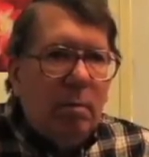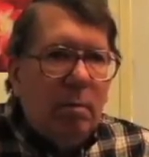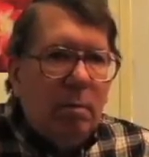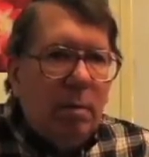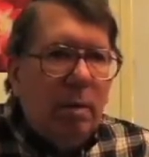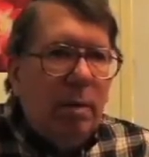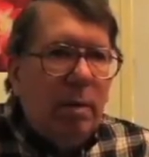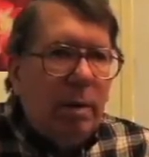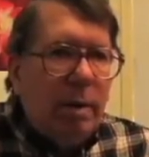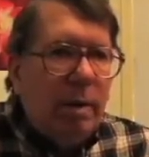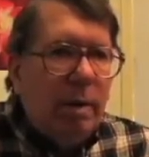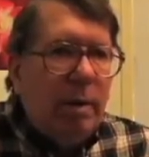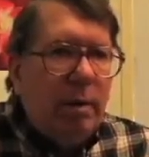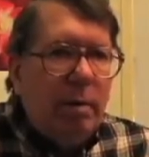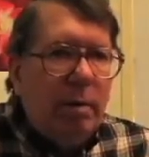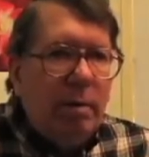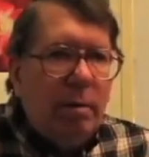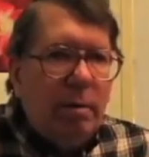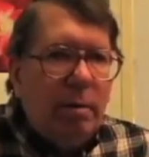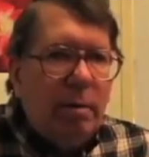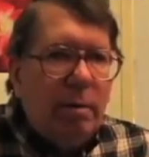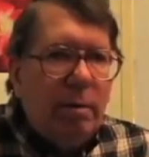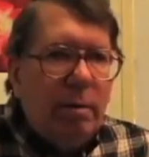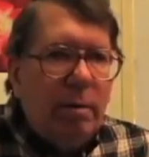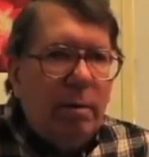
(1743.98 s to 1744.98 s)
Well, yeah,
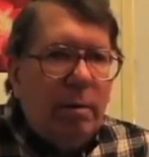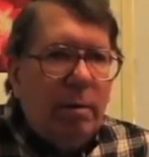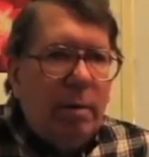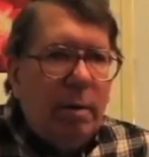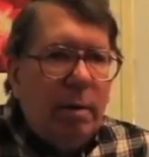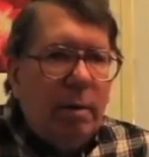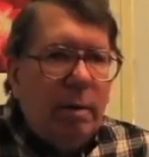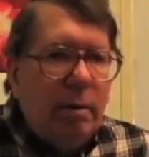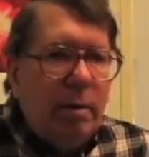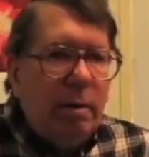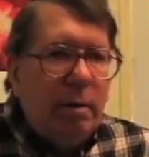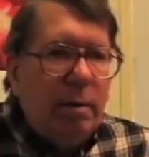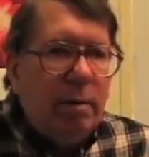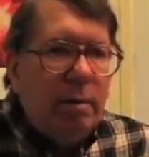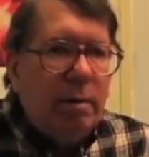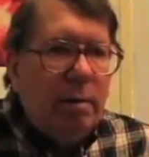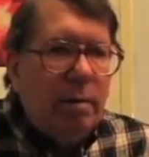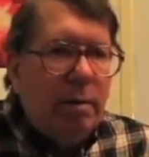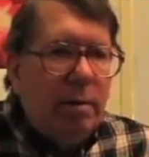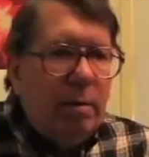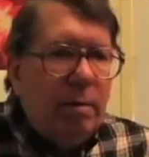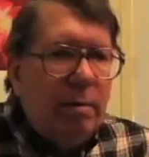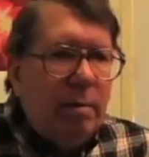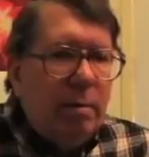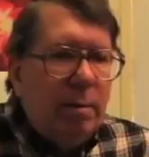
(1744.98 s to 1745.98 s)
sure, yeah, that's
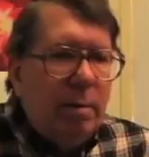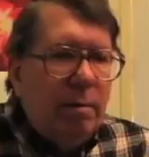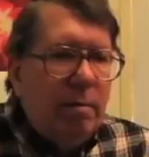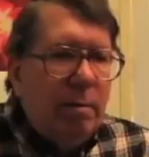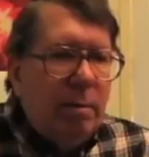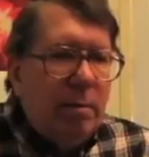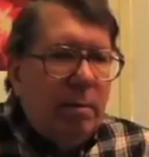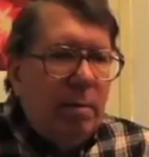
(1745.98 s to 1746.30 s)
what.